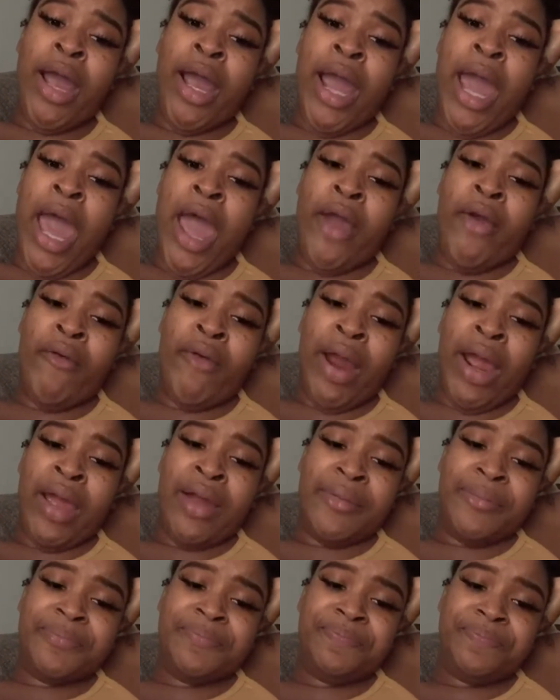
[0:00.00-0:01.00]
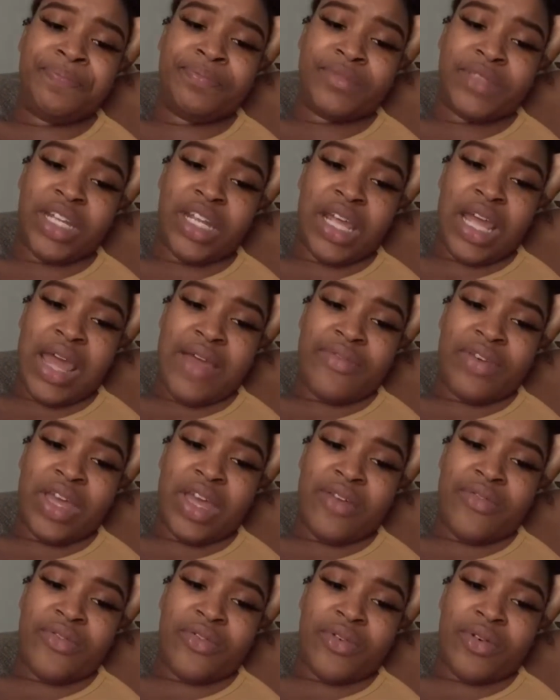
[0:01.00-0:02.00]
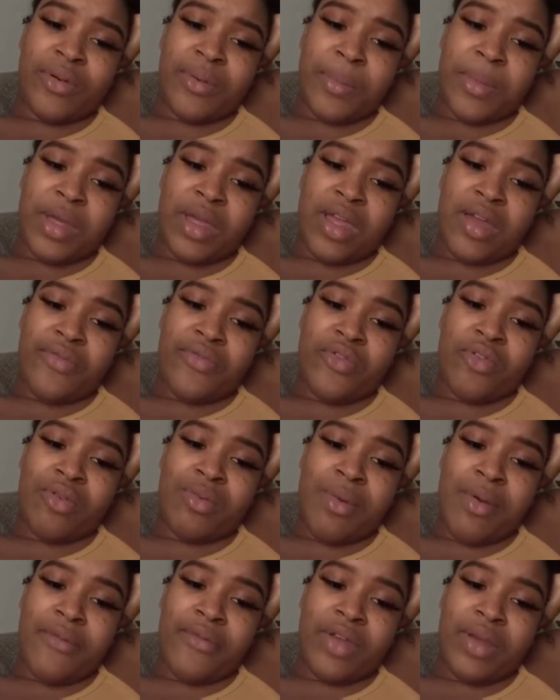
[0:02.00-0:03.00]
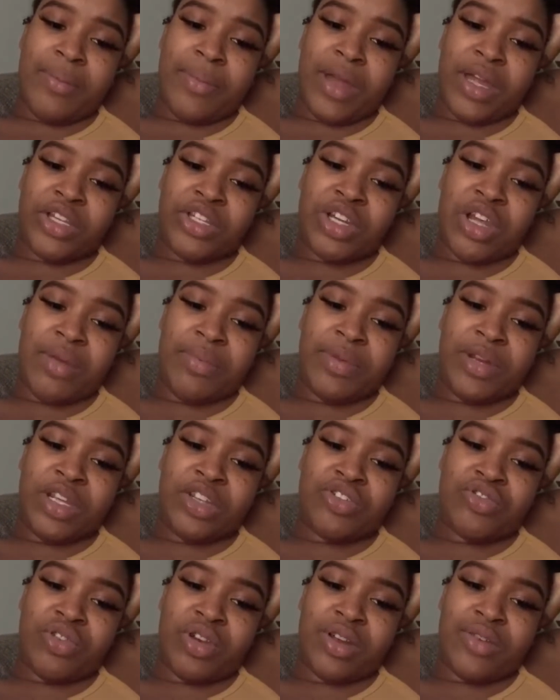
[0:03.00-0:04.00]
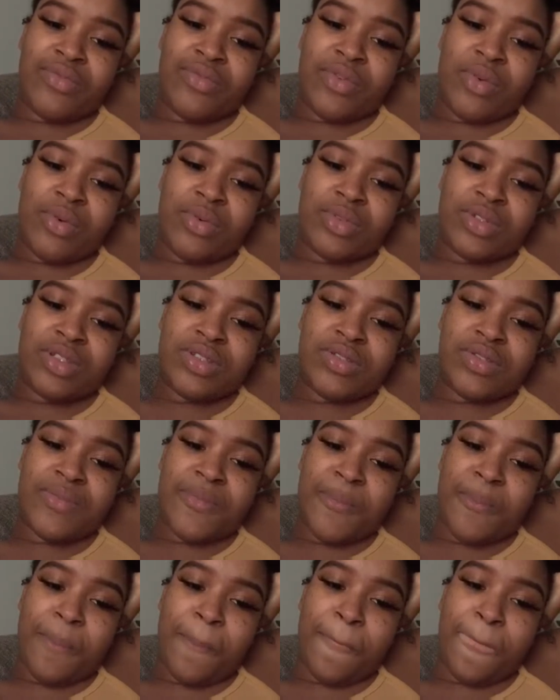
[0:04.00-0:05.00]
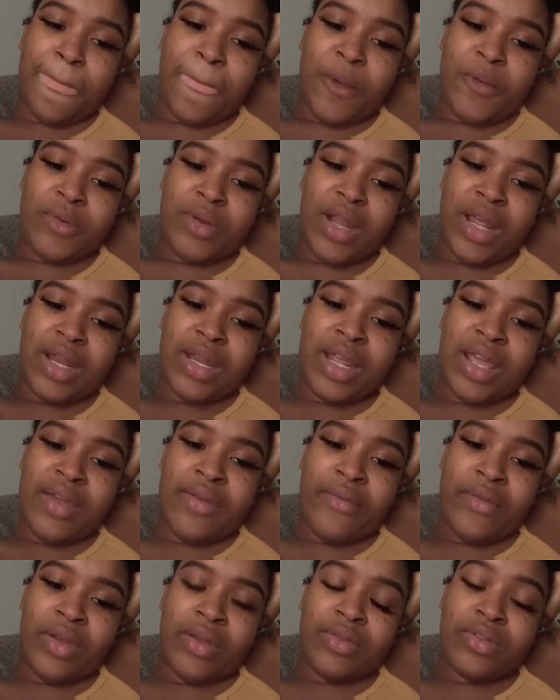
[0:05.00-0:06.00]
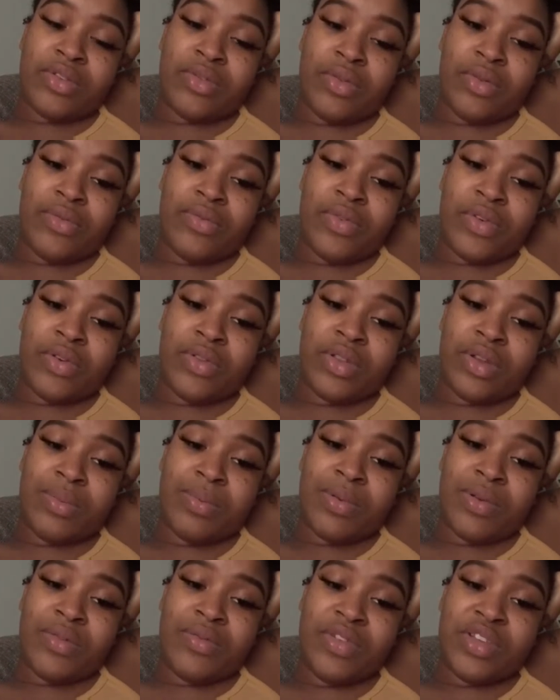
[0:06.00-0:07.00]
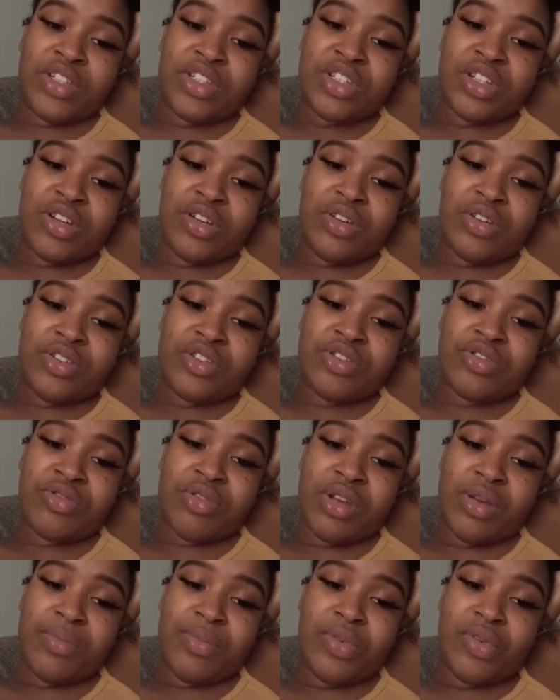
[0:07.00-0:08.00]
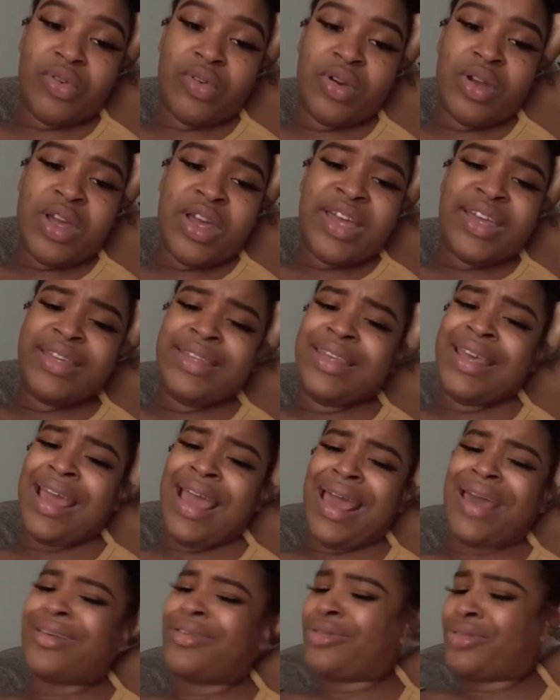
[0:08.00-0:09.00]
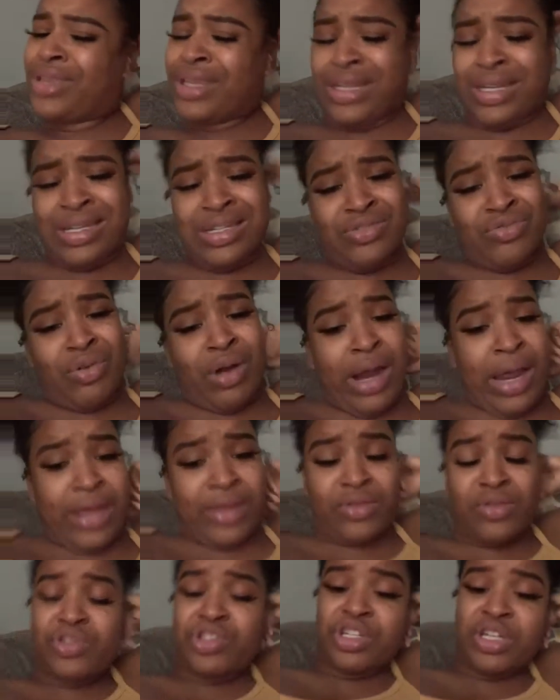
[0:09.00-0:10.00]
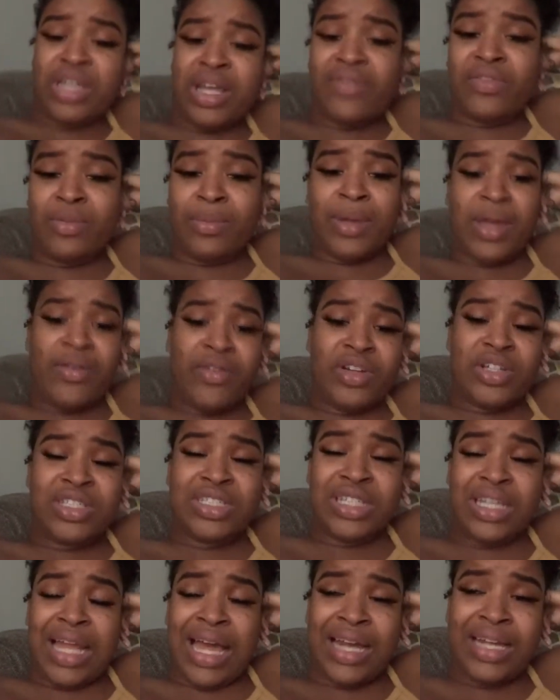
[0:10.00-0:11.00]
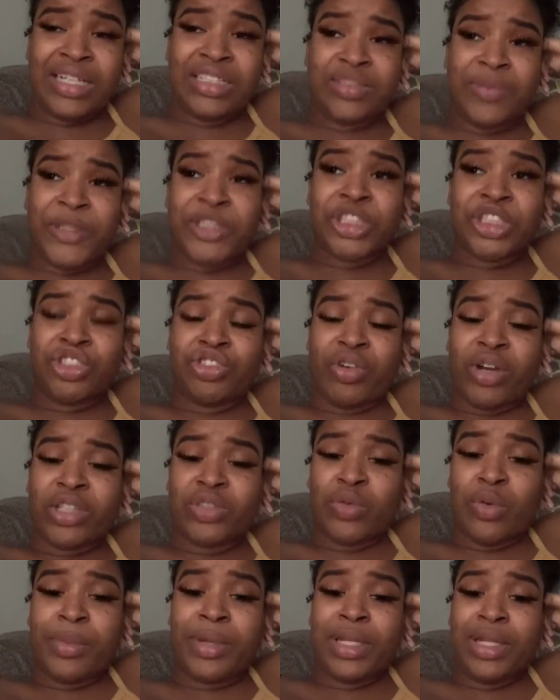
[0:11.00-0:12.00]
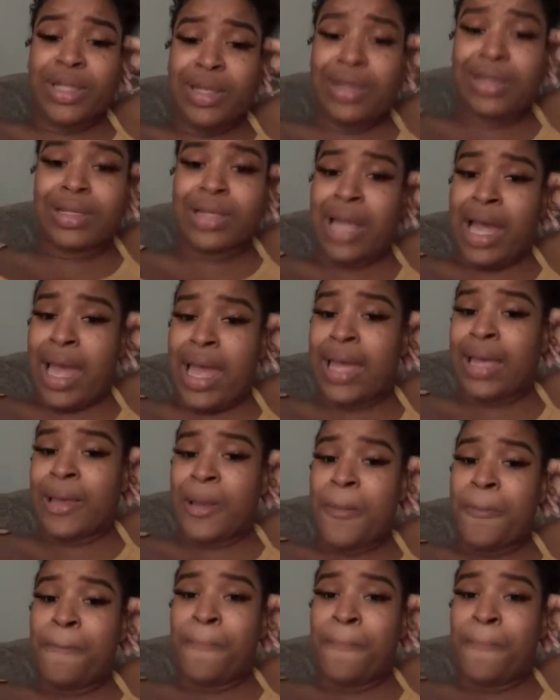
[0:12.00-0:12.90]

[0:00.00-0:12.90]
Wait. But they advocate for a form of it by championing trans folks or not having to reveal their previous gender. Straight bull. Yeah, I don't think that's right. You should definitely be able to, because a lot of these, especially trans women, look like.